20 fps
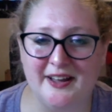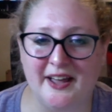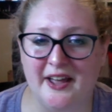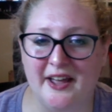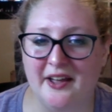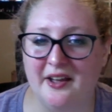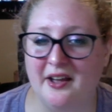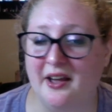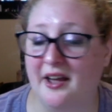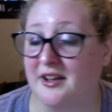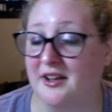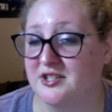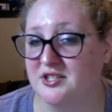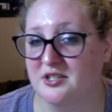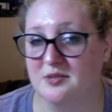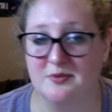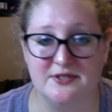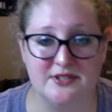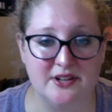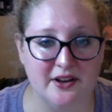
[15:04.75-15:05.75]
I just
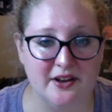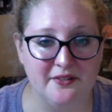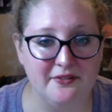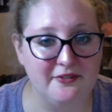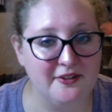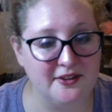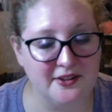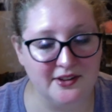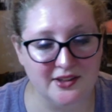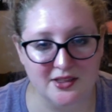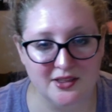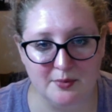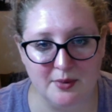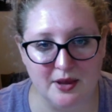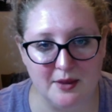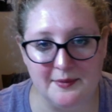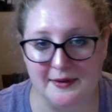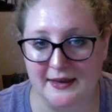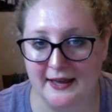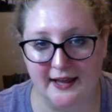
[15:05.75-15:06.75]
was not feeling the
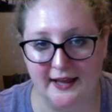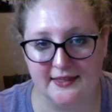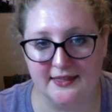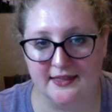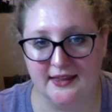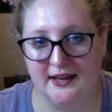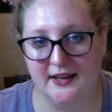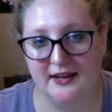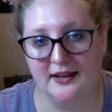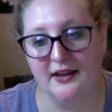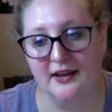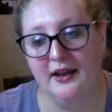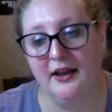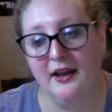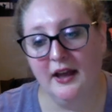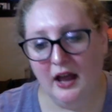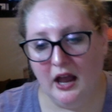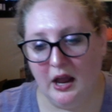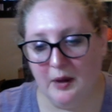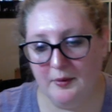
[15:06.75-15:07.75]
baby hat thing.
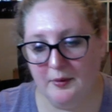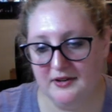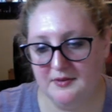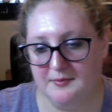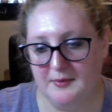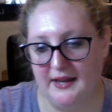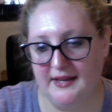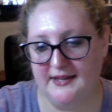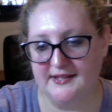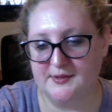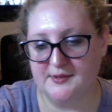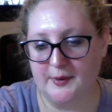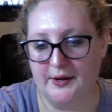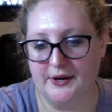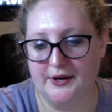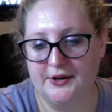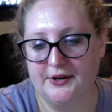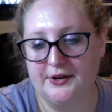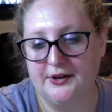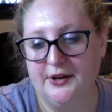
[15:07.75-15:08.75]
I wanted to make a
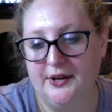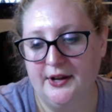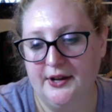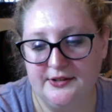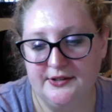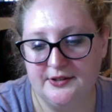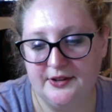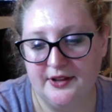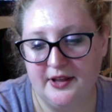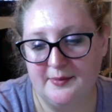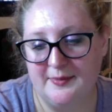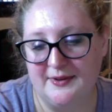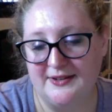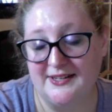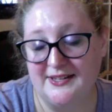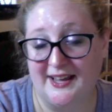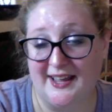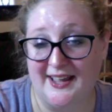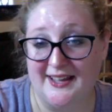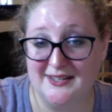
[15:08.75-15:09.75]
sweater, so that meant I
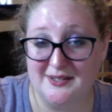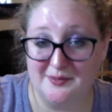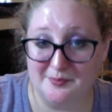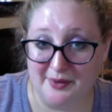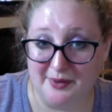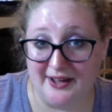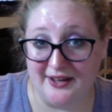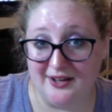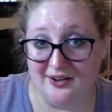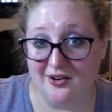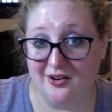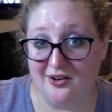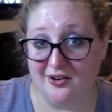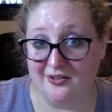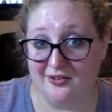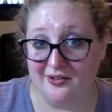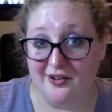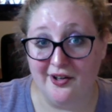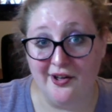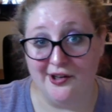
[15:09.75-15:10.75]
had to buy
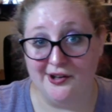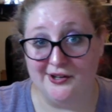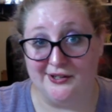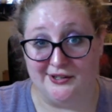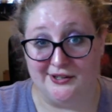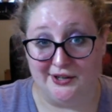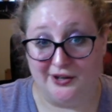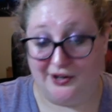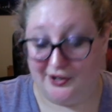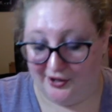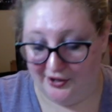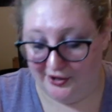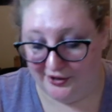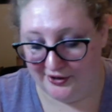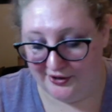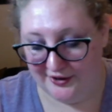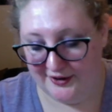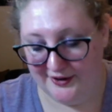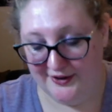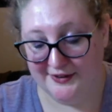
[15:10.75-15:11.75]
yarn. Darn.
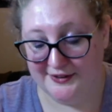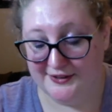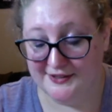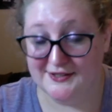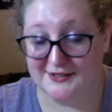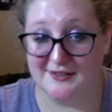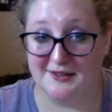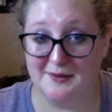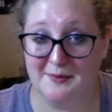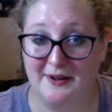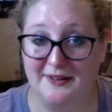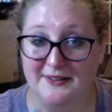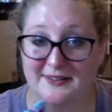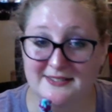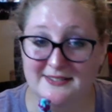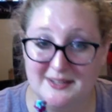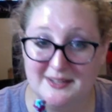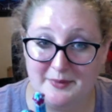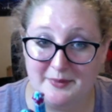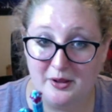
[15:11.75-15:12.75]
So I bought
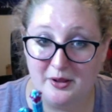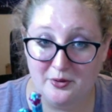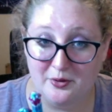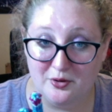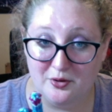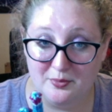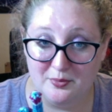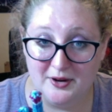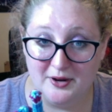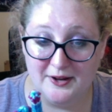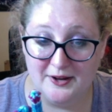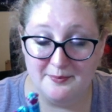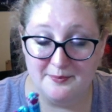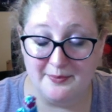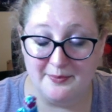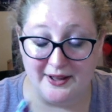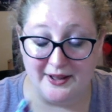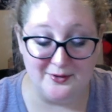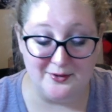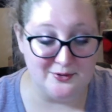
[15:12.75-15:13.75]
this at my local
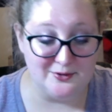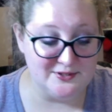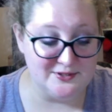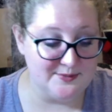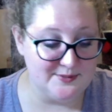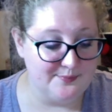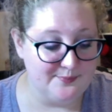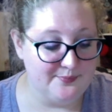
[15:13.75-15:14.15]
Michael's.